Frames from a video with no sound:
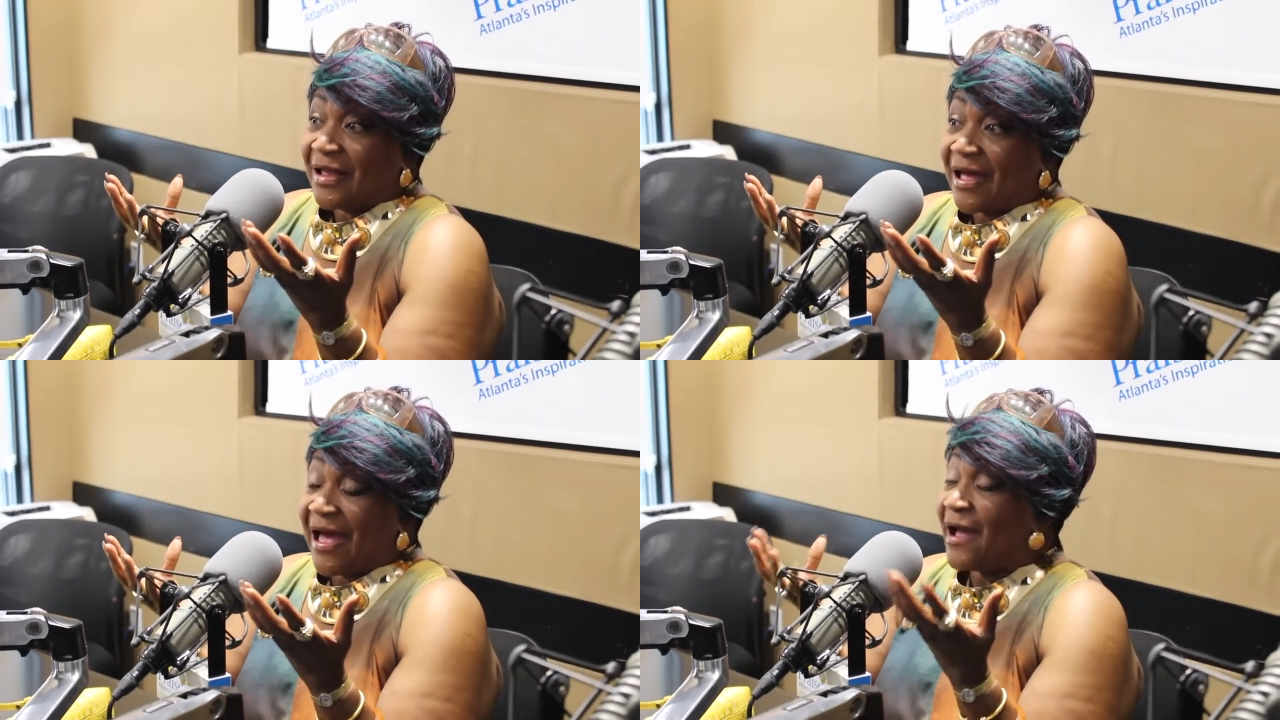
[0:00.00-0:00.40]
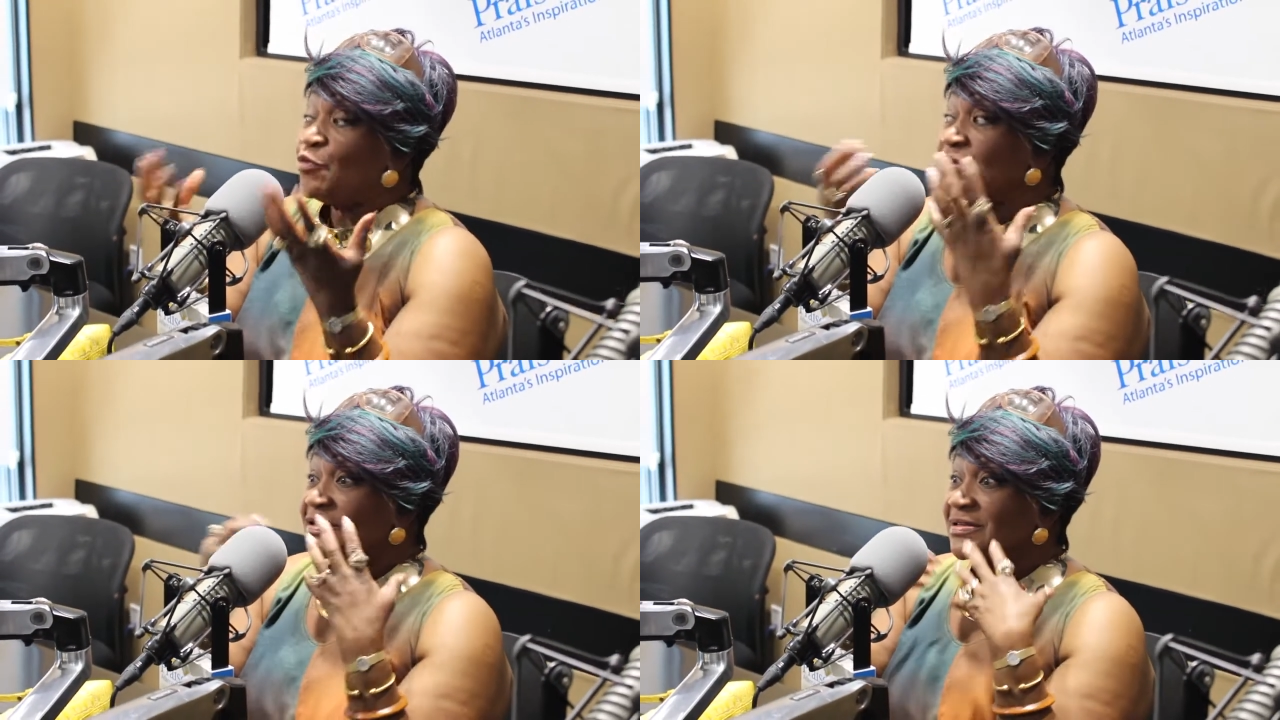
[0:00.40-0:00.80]
I
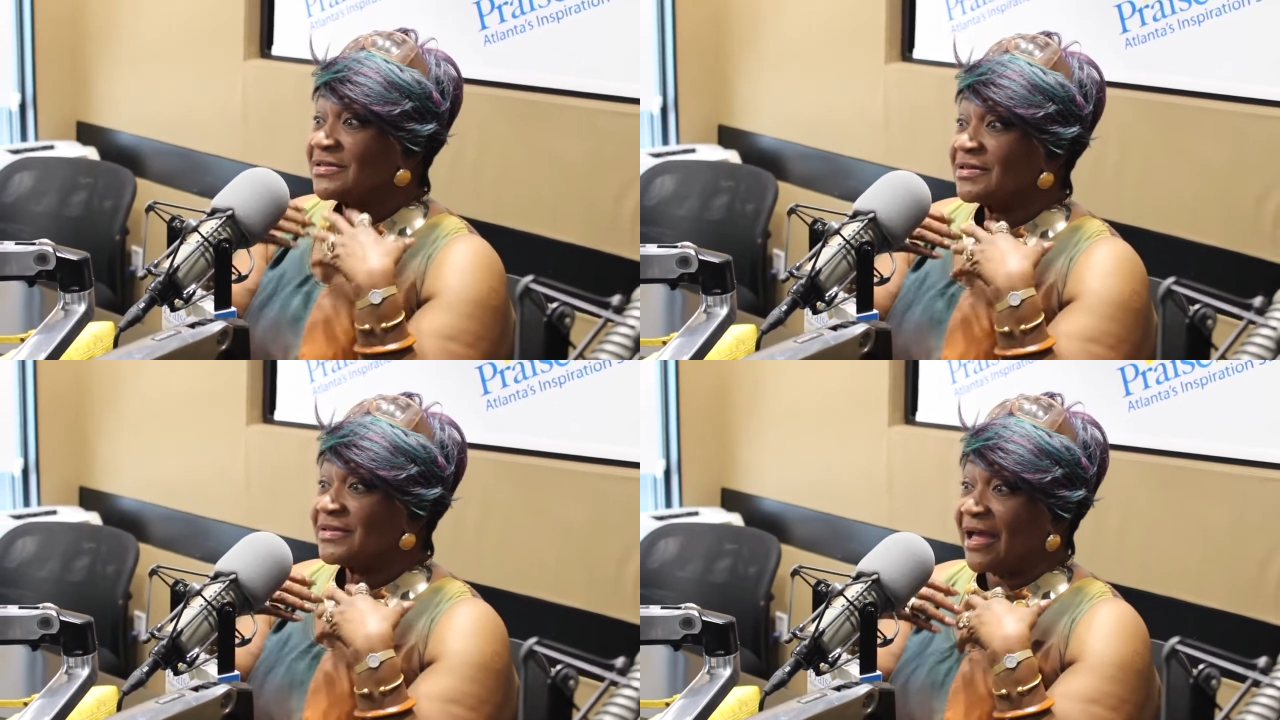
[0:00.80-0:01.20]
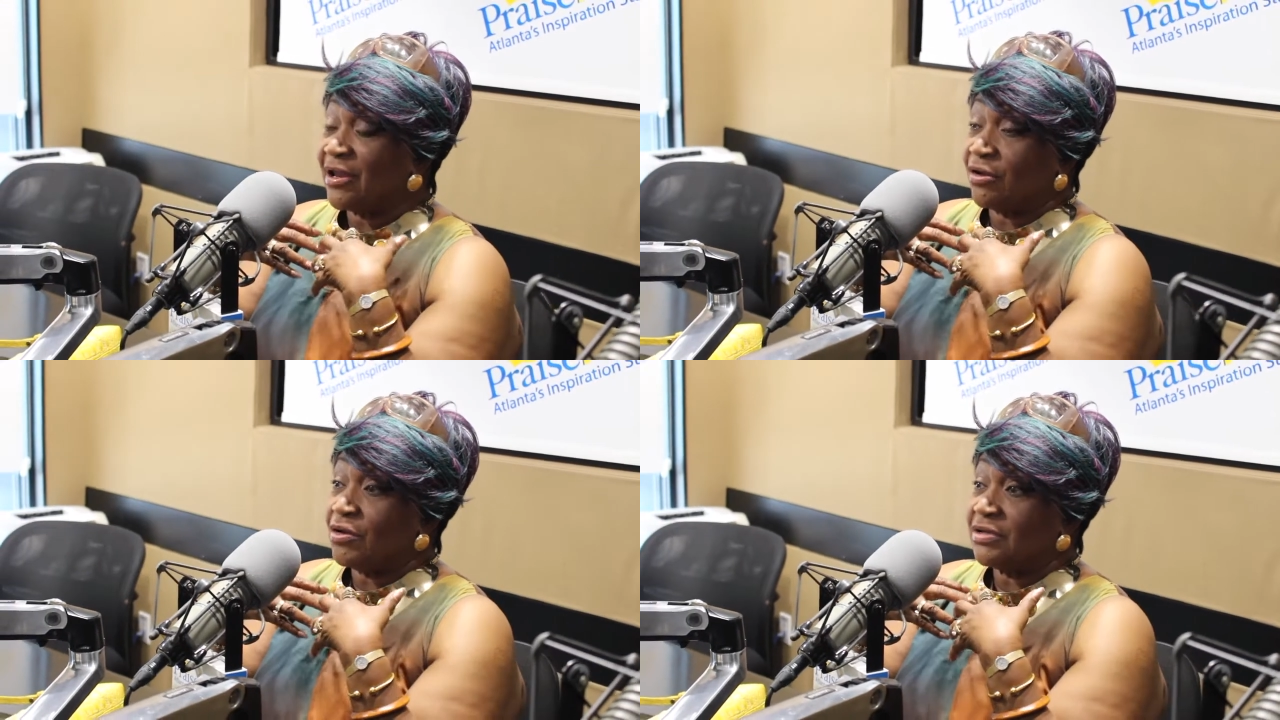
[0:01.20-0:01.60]
was
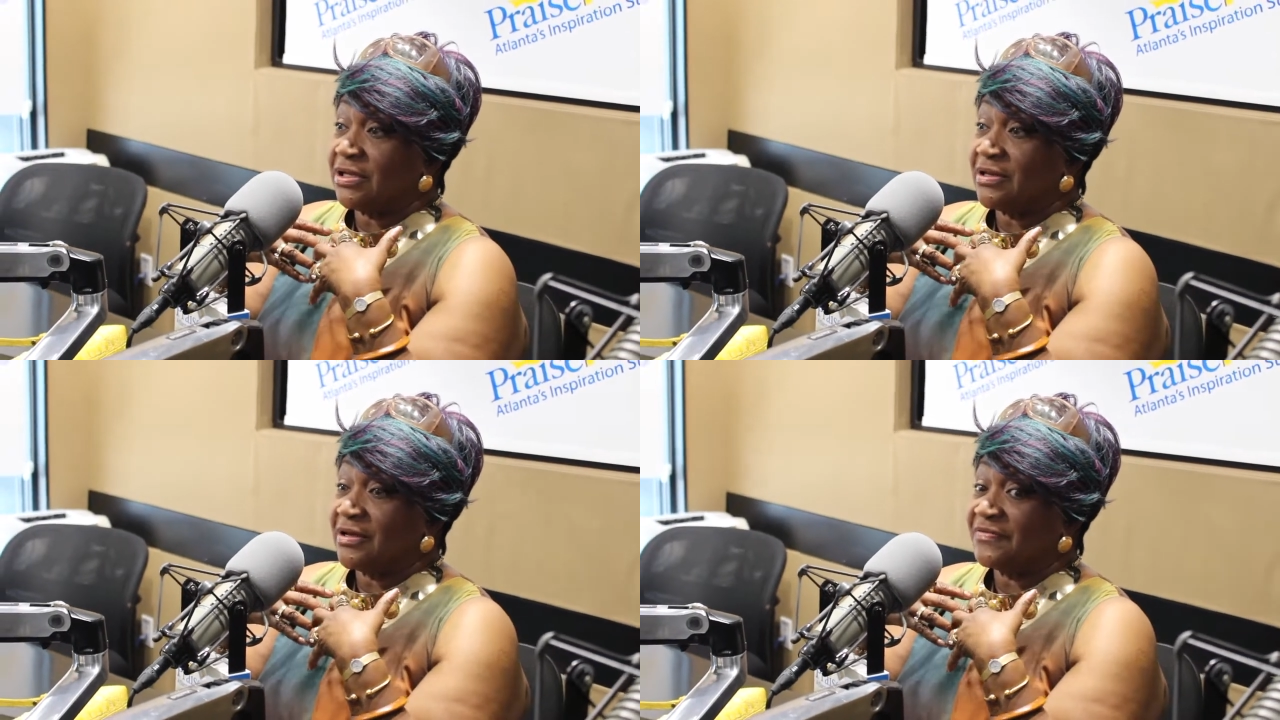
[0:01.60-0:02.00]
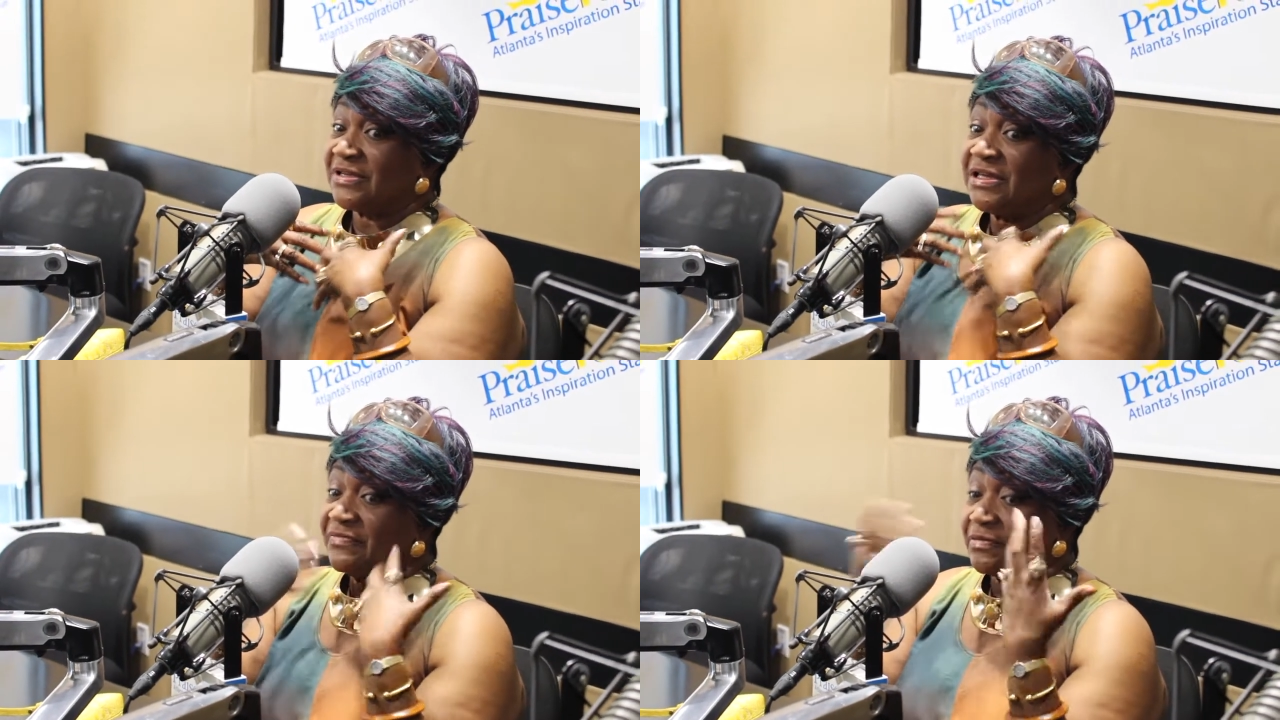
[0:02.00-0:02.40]
not old enough
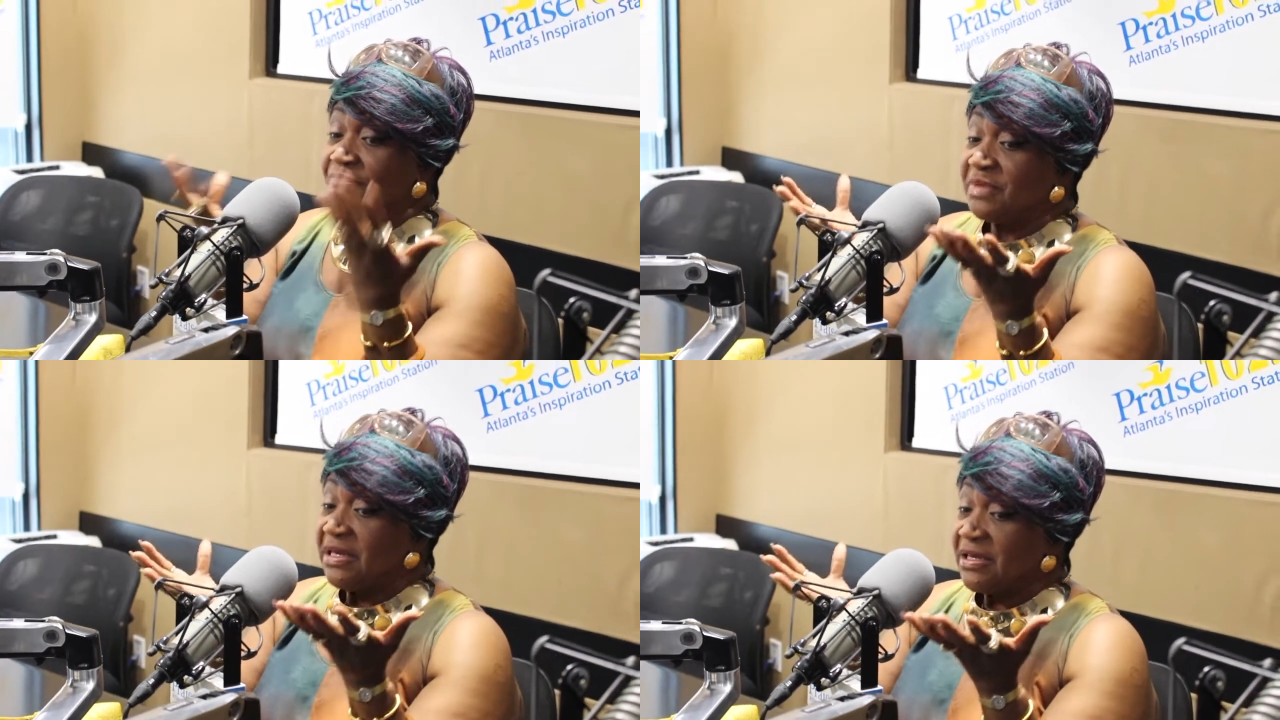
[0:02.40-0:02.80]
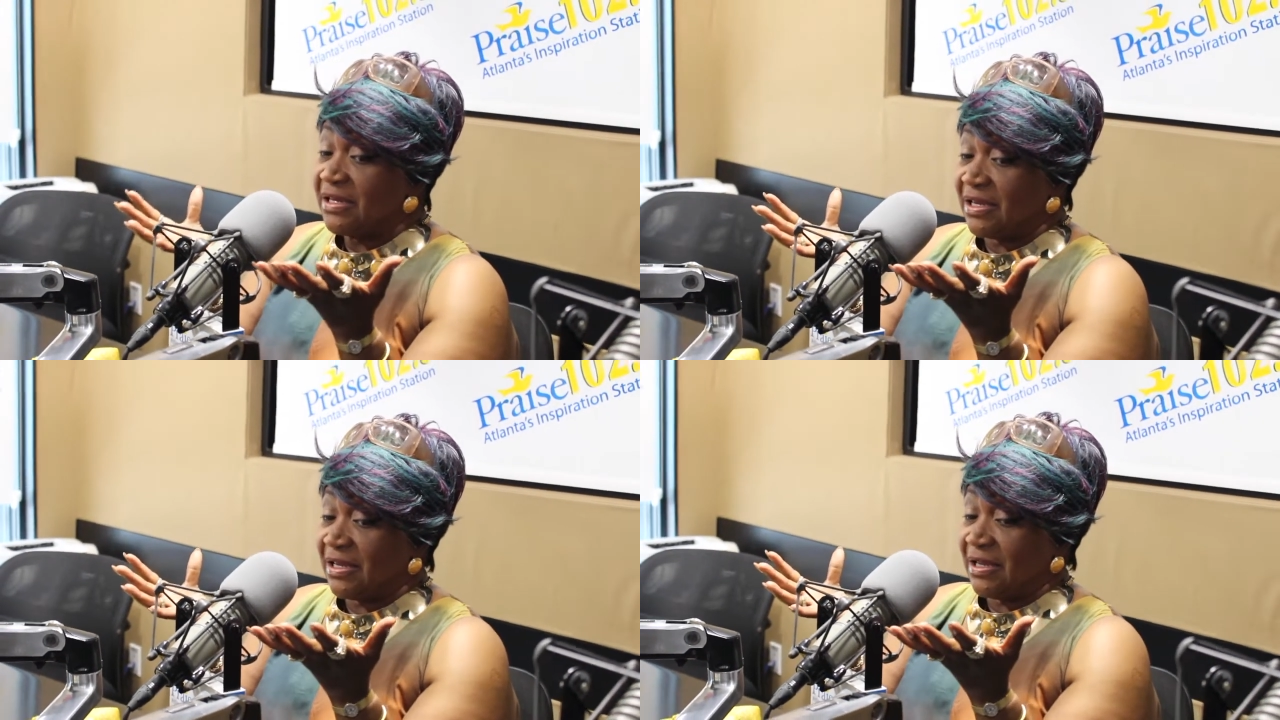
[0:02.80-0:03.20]
to even
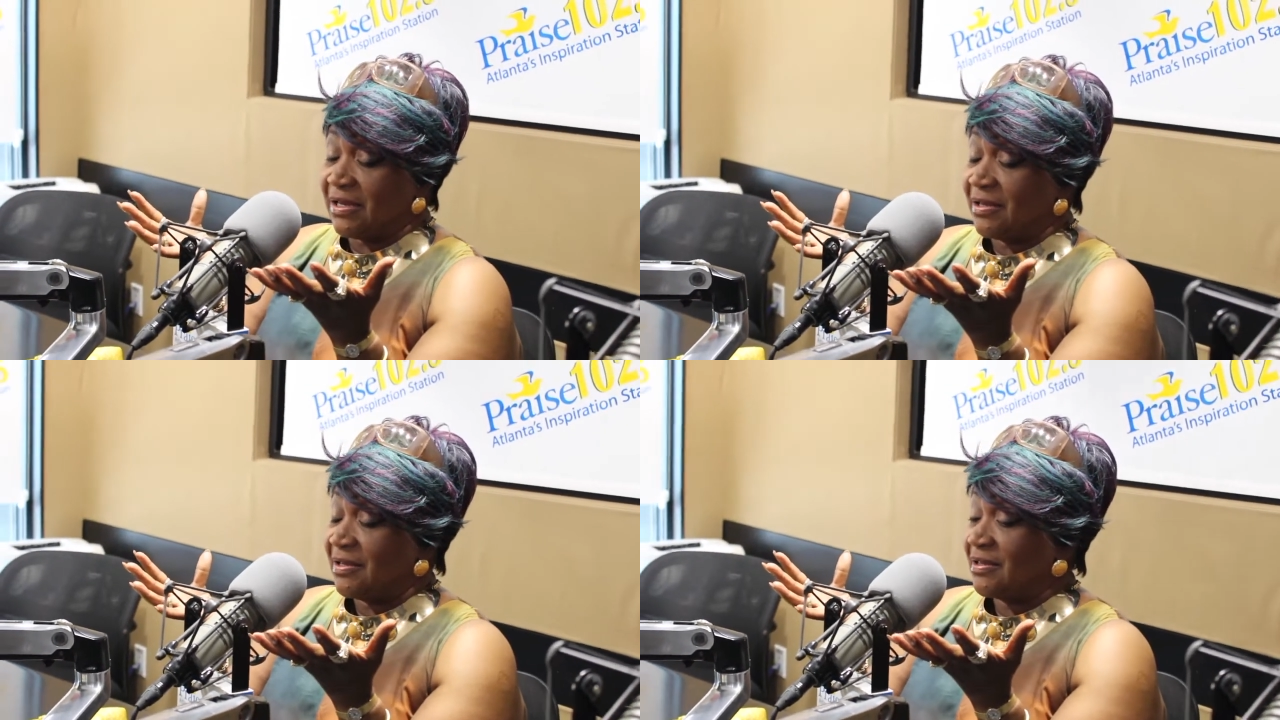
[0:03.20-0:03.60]
be in